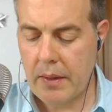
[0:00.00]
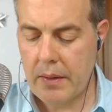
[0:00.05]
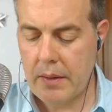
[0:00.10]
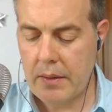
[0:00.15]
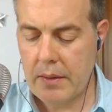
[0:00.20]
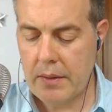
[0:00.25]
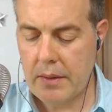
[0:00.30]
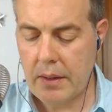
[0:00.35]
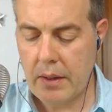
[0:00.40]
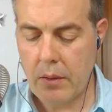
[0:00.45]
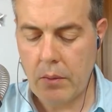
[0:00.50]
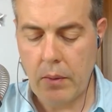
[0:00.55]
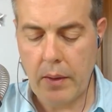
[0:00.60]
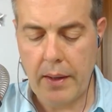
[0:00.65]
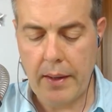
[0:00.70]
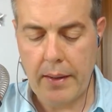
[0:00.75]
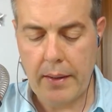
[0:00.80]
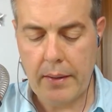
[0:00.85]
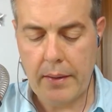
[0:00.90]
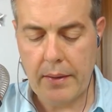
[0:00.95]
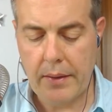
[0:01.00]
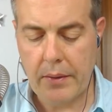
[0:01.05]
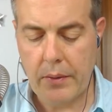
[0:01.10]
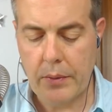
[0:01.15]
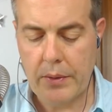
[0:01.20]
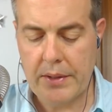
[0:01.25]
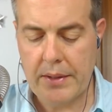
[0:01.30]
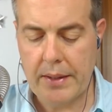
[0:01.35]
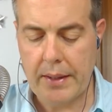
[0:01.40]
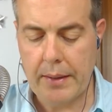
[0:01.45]
singular
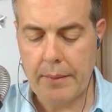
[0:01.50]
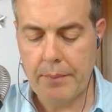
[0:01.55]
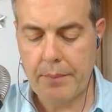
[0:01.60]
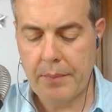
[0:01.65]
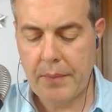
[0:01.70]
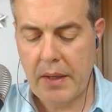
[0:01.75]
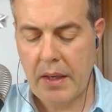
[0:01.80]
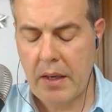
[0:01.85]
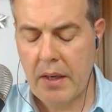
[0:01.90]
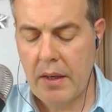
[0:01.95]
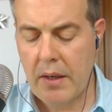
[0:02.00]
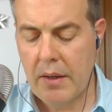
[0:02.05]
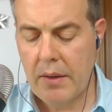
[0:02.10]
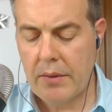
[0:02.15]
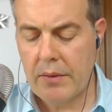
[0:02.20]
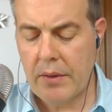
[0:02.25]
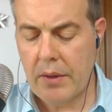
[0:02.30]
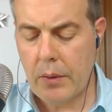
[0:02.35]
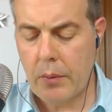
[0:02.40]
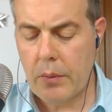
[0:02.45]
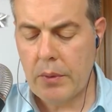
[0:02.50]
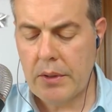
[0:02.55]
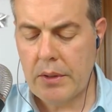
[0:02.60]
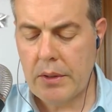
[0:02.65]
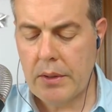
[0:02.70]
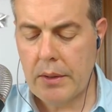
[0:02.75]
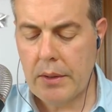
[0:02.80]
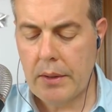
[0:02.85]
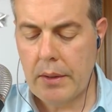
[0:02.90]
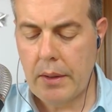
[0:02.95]
crista. The
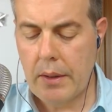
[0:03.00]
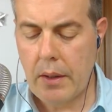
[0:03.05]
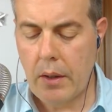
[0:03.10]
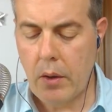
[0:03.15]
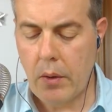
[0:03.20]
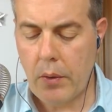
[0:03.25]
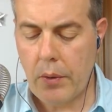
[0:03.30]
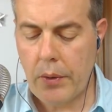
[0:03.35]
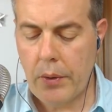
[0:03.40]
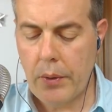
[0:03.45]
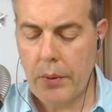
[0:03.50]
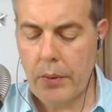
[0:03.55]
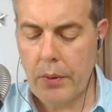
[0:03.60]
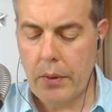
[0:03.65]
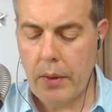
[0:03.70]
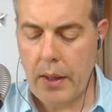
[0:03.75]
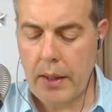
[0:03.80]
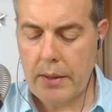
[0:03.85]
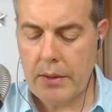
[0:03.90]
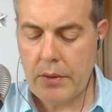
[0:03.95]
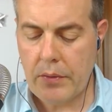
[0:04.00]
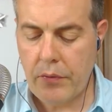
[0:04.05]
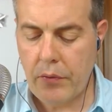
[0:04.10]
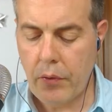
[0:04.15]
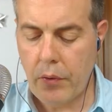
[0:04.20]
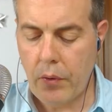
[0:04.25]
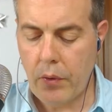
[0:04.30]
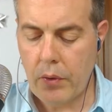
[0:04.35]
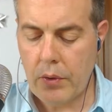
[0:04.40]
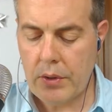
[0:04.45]
cristae occur as
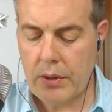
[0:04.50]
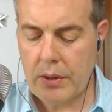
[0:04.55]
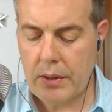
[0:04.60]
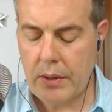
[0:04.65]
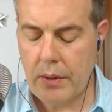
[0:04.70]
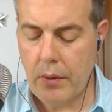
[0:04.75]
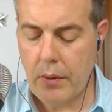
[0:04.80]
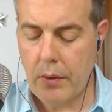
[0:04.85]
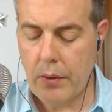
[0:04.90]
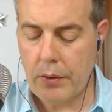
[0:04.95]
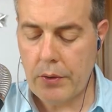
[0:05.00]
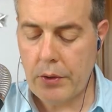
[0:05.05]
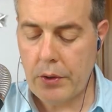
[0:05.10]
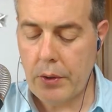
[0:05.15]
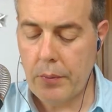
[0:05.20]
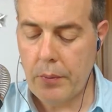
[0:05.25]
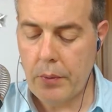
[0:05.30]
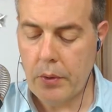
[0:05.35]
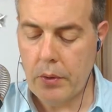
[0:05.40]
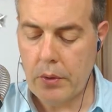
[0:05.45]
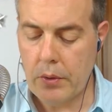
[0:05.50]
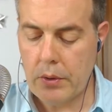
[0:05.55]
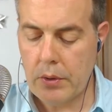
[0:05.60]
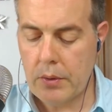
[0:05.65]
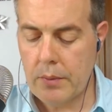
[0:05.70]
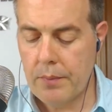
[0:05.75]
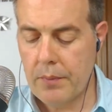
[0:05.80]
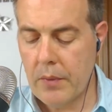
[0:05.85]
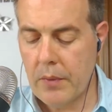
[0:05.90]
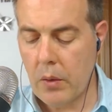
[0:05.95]
folds or tubules,
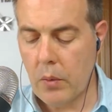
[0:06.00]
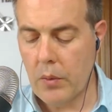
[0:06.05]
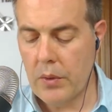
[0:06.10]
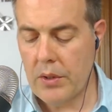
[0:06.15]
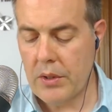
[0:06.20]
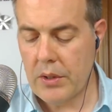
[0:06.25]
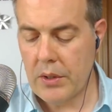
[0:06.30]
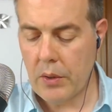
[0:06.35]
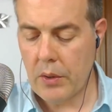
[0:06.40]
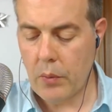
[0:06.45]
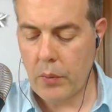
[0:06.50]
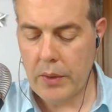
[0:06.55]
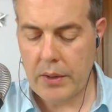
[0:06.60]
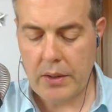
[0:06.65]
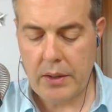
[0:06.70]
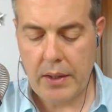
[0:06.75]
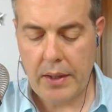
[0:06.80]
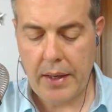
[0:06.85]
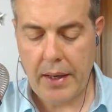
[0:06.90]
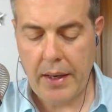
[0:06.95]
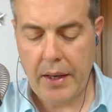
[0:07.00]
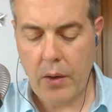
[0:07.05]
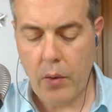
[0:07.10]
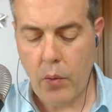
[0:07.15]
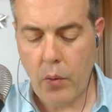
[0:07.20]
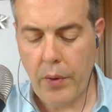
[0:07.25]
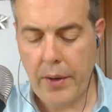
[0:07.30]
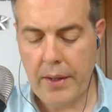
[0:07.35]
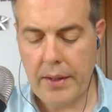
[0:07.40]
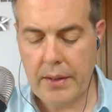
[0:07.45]
which greatly
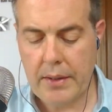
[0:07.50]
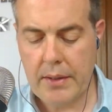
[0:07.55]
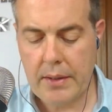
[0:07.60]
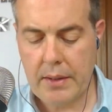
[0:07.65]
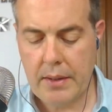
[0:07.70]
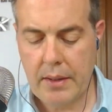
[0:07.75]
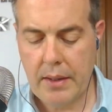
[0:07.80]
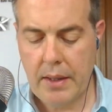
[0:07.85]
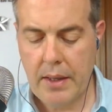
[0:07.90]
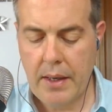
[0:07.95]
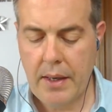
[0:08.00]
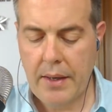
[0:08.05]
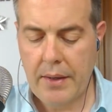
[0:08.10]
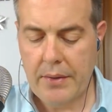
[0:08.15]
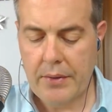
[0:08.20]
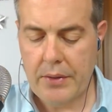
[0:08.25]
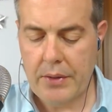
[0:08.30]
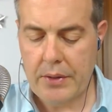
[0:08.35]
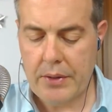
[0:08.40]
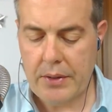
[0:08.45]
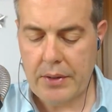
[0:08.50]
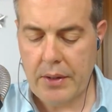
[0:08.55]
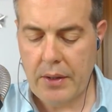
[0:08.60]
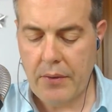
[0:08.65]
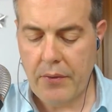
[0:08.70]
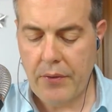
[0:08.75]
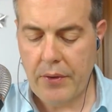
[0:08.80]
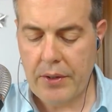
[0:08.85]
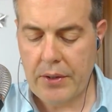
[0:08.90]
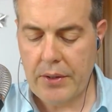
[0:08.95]
increase the
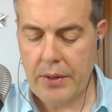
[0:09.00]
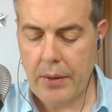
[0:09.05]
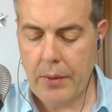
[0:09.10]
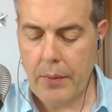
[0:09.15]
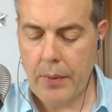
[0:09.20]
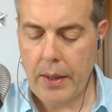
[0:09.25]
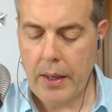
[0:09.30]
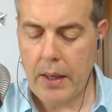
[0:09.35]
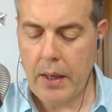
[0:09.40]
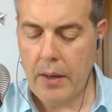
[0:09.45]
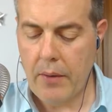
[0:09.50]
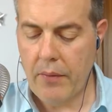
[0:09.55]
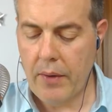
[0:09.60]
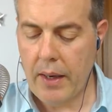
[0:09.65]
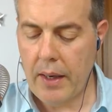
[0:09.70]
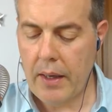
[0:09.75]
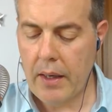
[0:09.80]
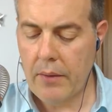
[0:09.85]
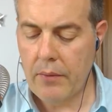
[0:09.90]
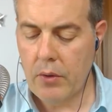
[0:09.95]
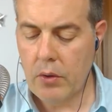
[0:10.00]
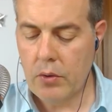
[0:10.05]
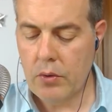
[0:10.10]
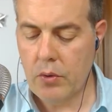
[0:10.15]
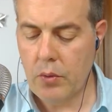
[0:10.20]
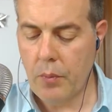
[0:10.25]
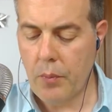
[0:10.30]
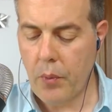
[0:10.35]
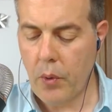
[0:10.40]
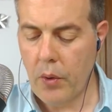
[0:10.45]
surface area available
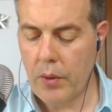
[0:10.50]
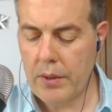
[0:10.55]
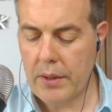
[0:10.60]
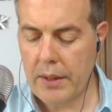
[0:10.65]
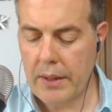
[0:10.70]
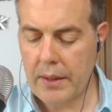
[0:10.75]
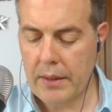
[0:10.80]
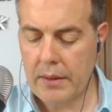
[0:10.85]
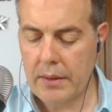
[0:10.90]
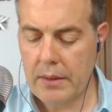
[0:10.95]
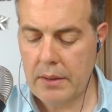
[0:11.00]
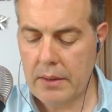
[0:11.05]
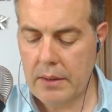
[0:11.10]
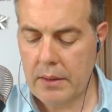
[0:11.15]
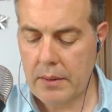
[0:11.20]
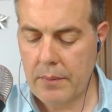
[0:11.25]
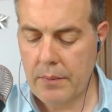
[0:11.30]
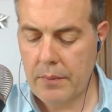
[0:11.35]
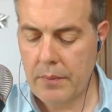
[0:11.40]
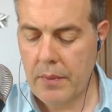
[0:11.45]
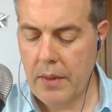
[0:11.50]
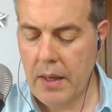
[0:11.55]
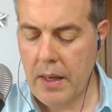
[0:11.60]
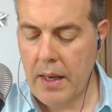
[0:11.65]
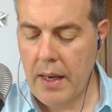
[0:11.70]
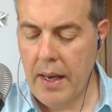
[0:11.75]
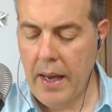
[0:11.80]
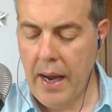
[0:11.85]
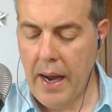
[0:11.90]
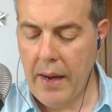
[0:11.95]
to proteins
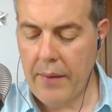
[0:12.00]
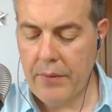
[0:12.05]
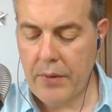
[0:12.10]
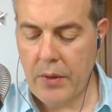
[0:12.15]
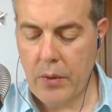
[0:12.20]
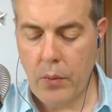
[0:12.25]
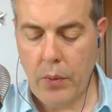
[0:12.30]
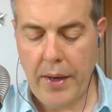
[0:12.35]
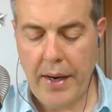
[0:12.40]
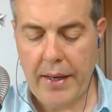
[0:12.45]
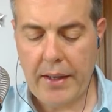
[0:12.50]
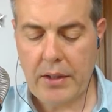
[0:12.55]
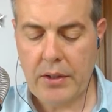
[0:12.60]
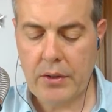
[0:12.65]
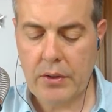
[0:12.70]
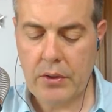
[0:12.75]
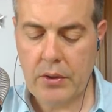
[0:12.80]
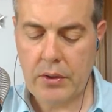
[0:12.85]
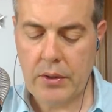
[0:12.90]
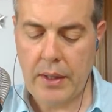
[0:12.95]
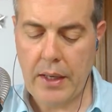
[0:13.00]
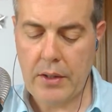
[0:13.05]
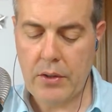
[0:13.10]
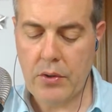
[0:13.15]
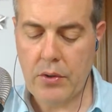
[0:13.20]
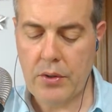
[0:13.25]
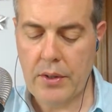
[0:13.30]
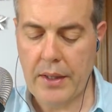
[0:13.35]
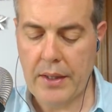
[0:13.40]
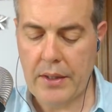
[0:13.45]
and the reactions
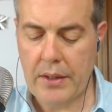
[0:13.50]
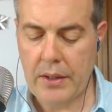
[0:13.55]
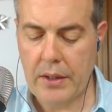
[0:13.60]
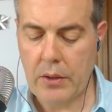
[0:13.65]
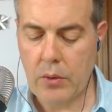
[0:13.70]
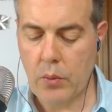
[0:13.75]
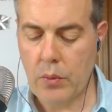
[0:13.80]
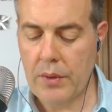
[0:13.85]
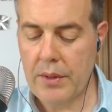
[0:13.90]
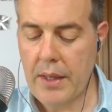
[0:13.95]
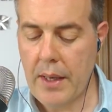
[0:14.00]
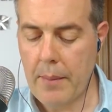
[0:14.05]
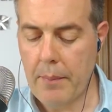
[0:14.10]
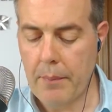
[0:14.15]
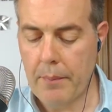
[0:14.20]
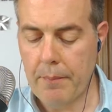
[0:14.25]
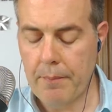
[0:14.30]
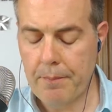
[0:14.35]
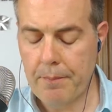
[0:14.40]
associated with them.